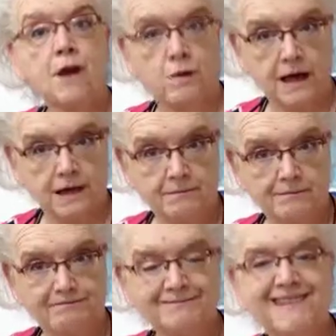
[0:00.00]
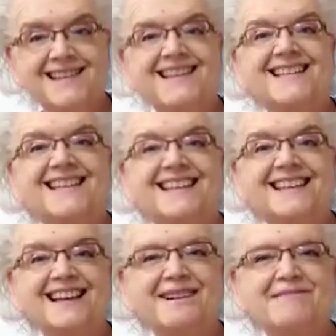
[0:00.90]
Okay. See
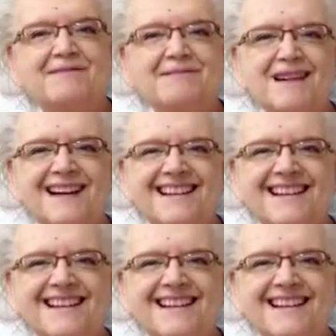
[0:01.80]
you later. Bye-bye.